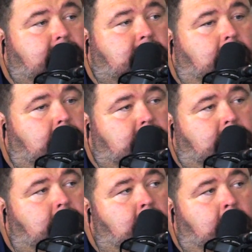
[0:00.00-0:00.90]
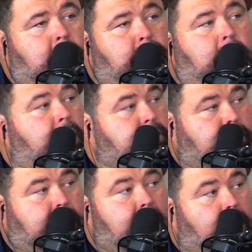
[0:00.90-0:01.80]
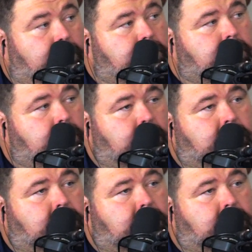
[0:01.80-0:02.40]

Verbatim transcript: And that's causing price gouging.